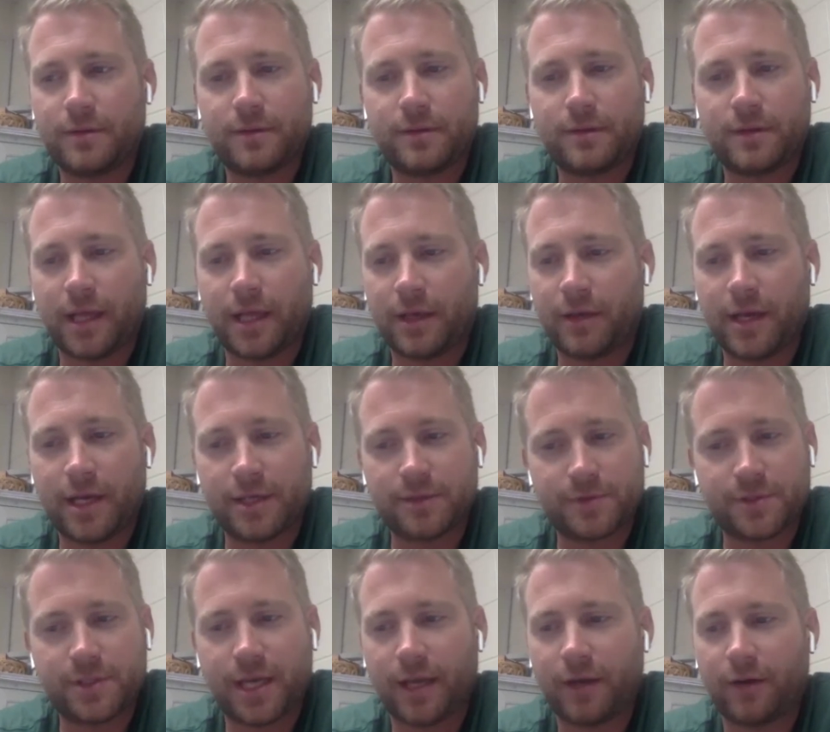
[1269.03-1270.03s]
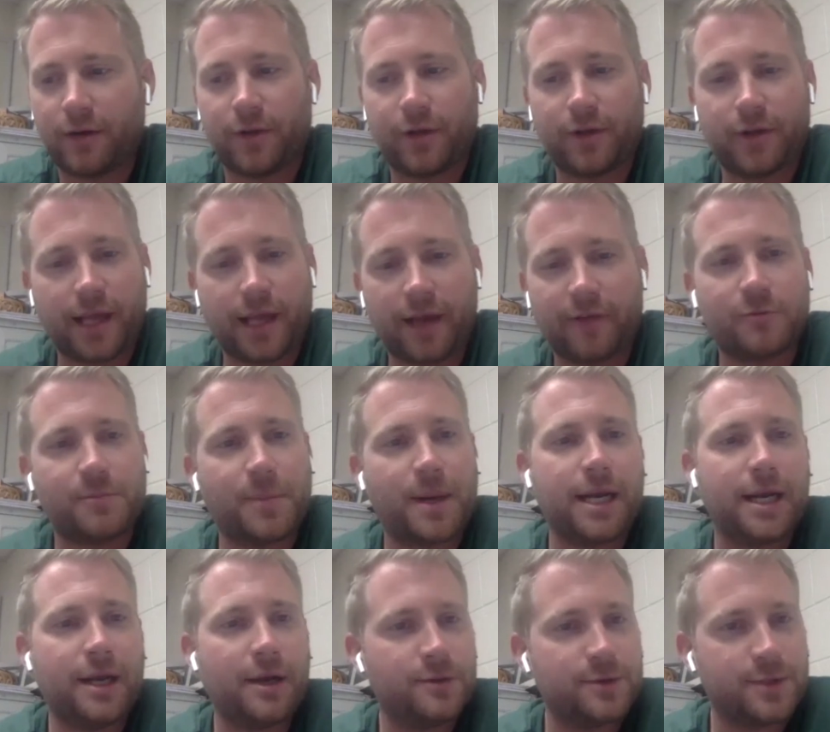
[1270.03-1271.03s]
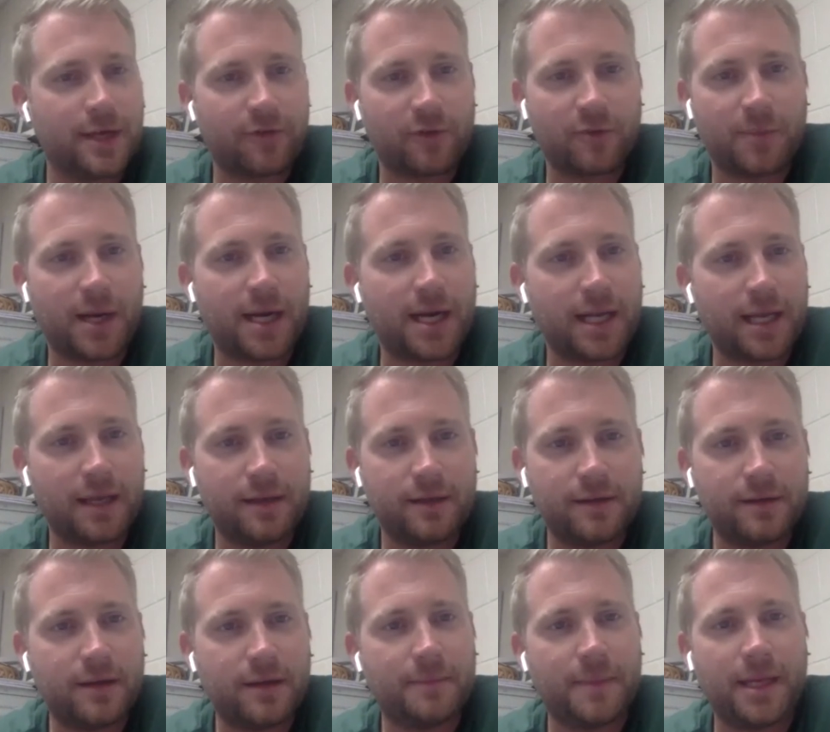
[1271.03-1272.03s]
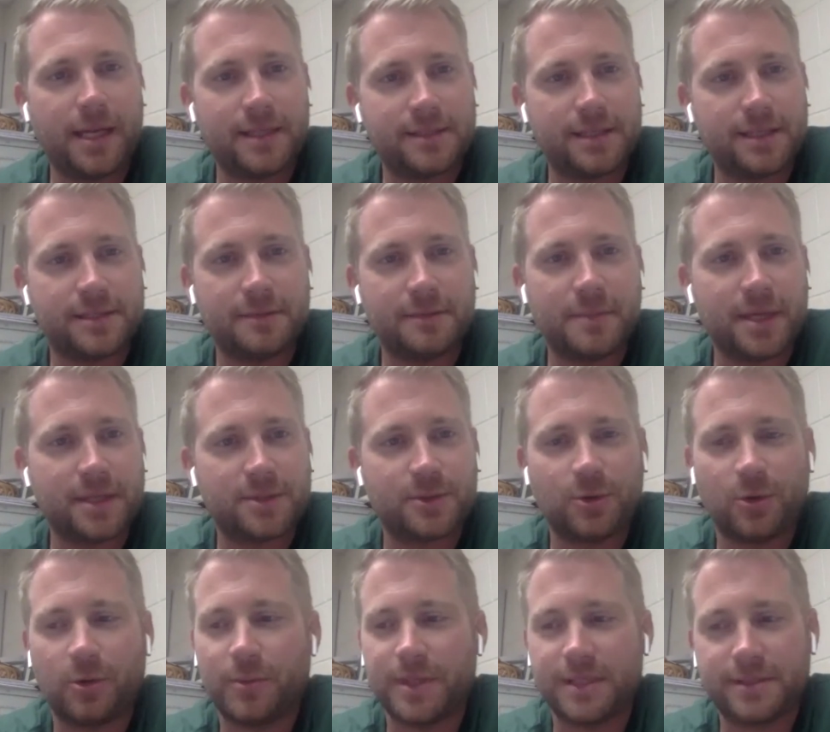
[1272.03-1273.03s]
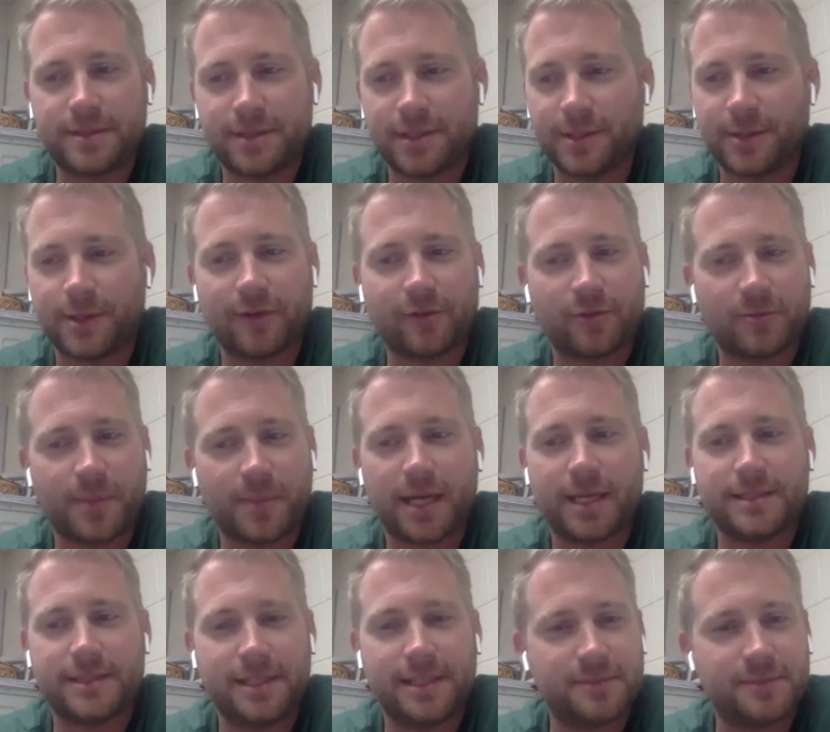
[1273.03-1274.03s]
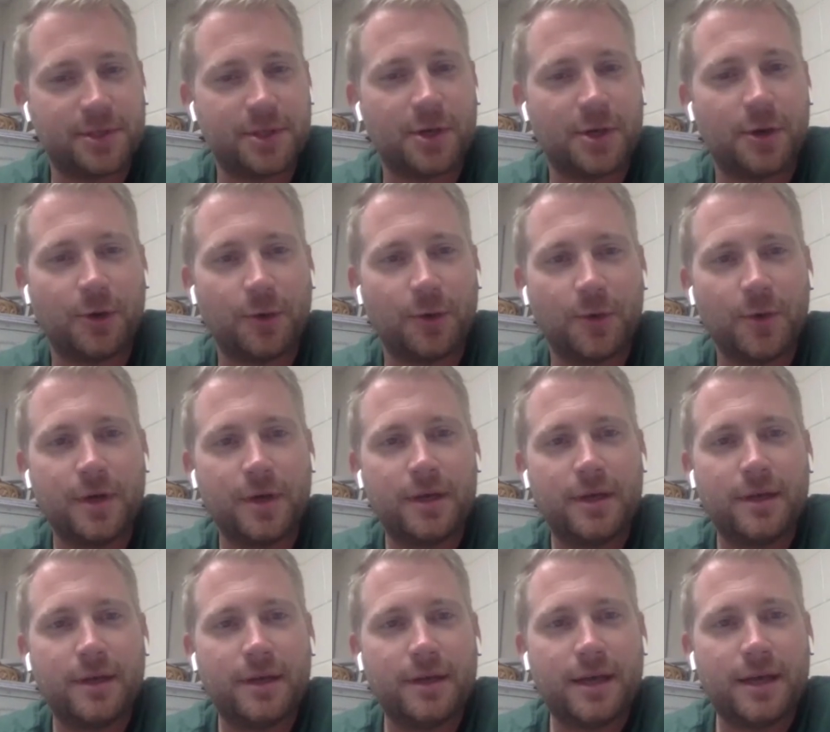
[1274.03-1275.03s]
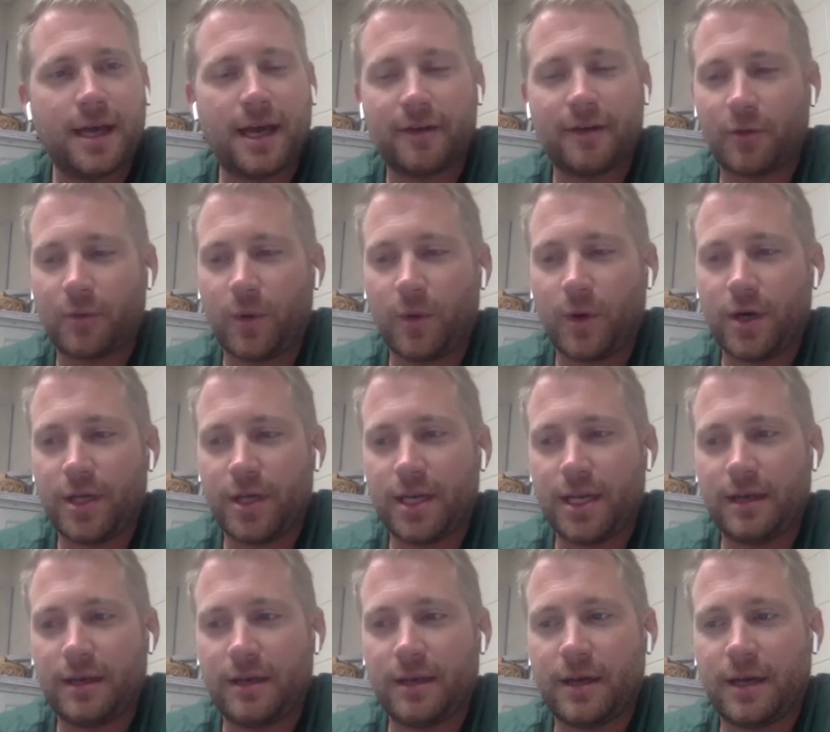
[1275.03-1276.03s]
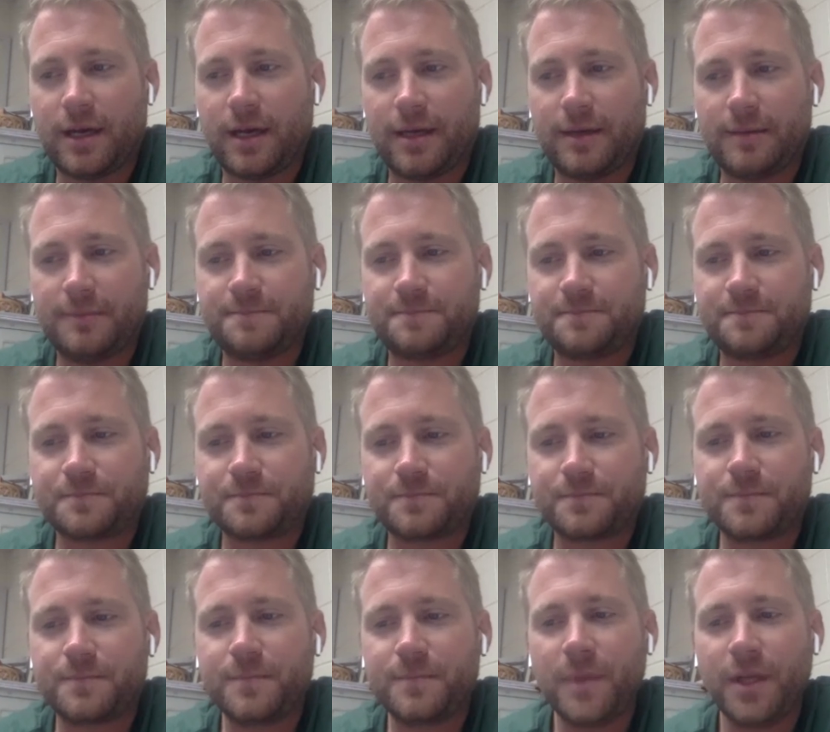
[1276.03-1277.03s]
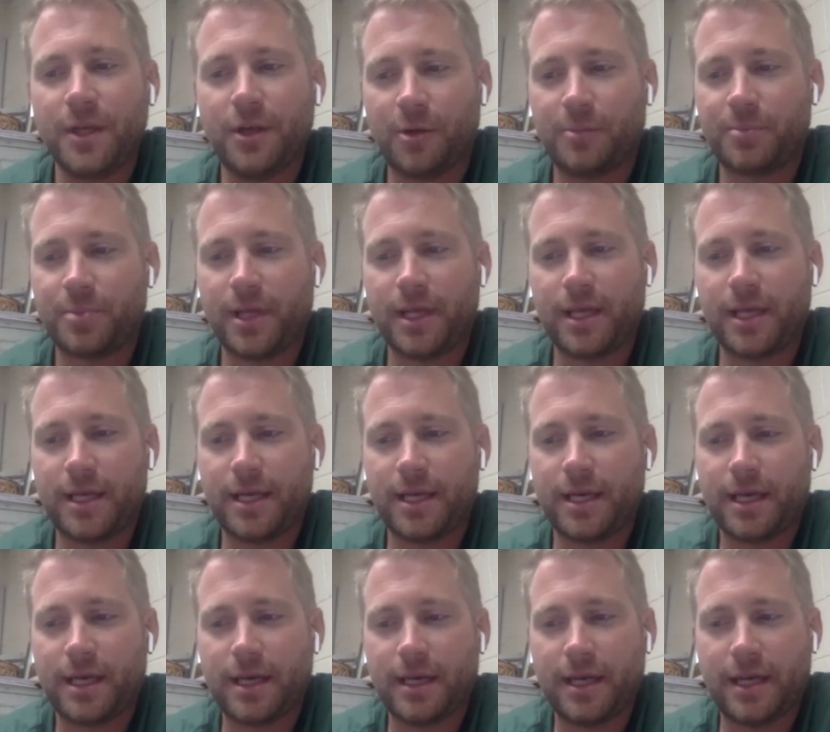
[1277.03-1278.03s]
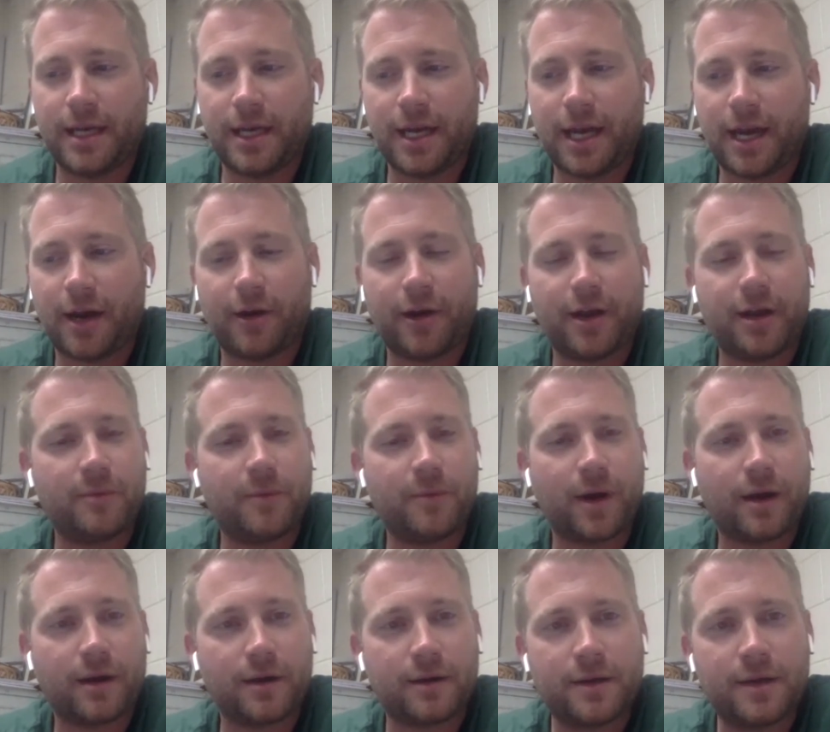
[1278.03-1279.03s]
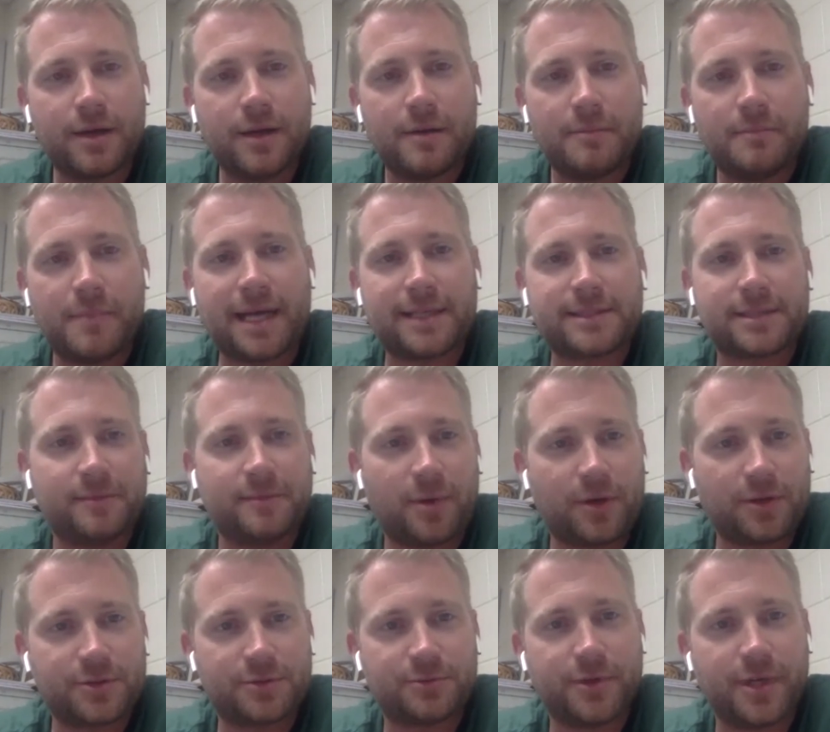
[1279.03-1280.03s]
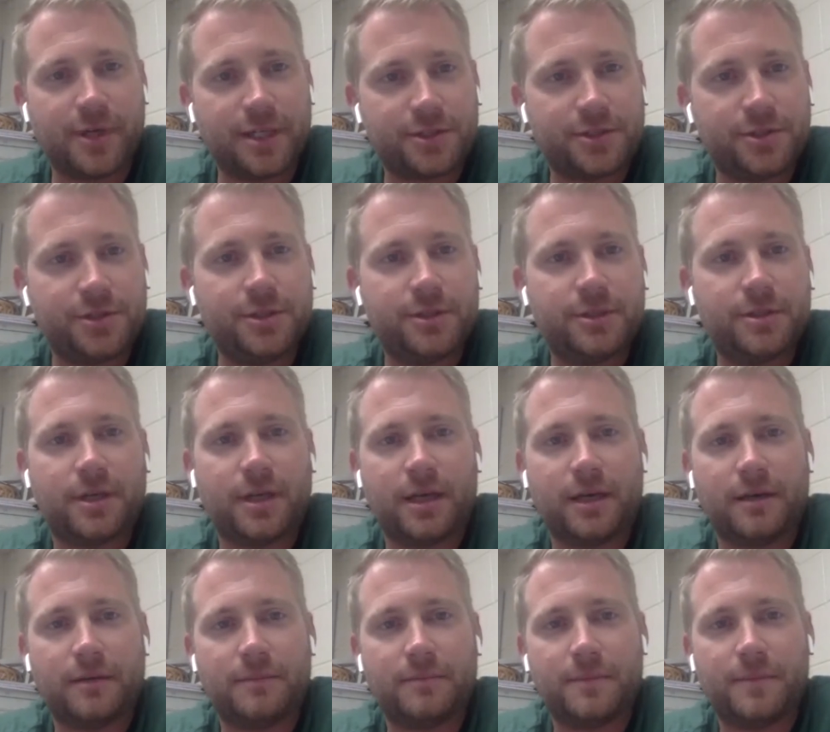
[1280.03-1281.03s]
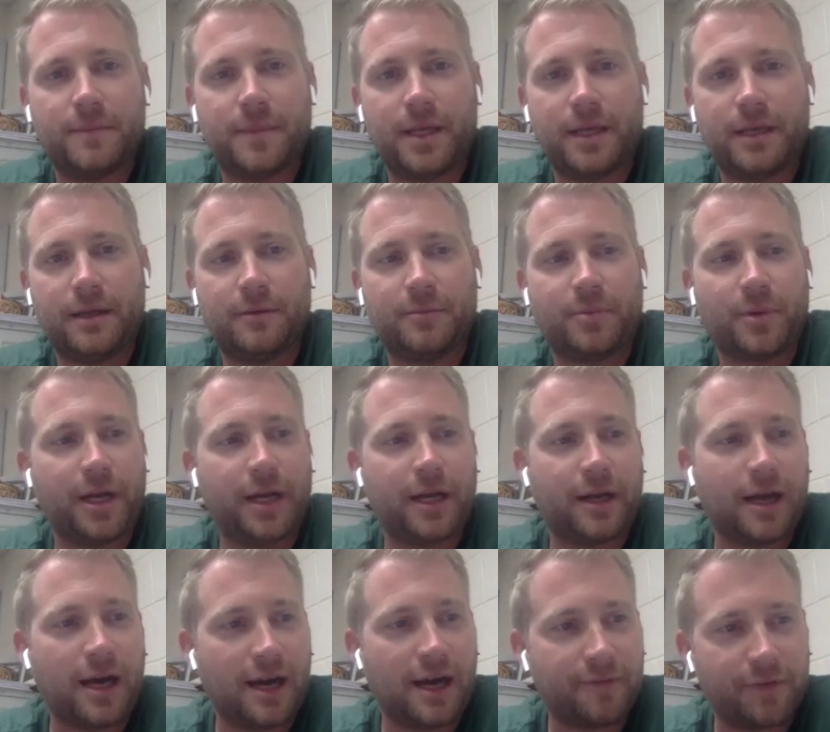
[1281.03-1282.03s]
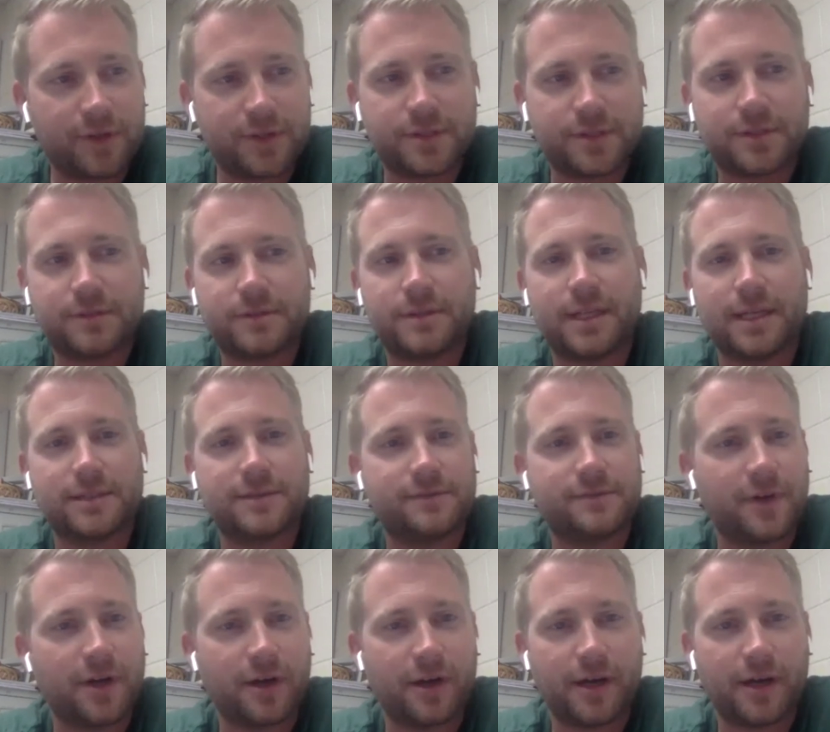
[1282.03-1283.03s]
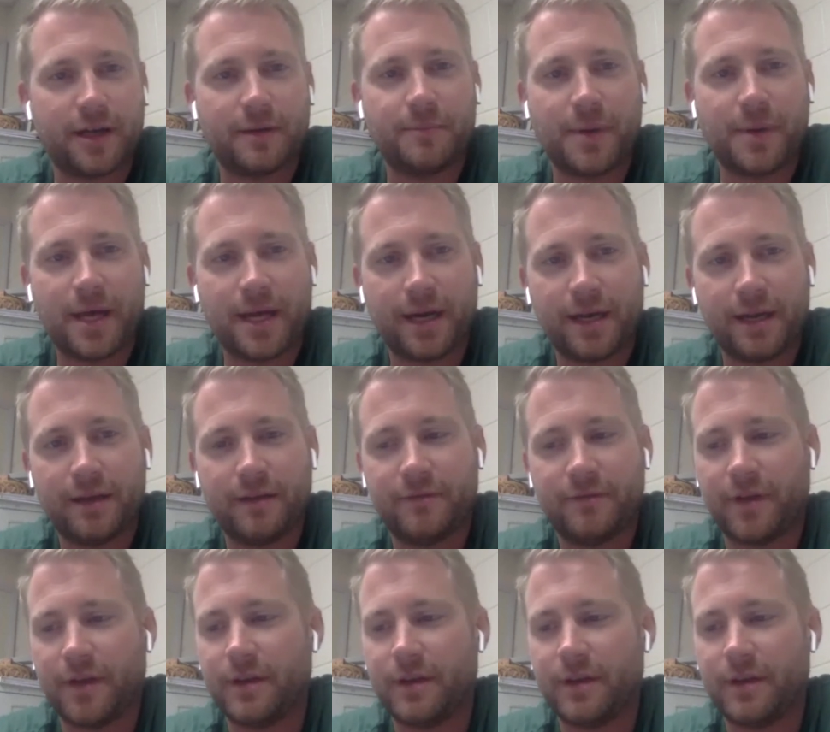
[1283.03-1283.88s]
Like you guys were saying earlier, like everybody knows everybody. I mean, it's a big school, but still everybody seems to know everyone. And you're playing in an area where basketball is rich, and you're playing in a conference that's very competitive.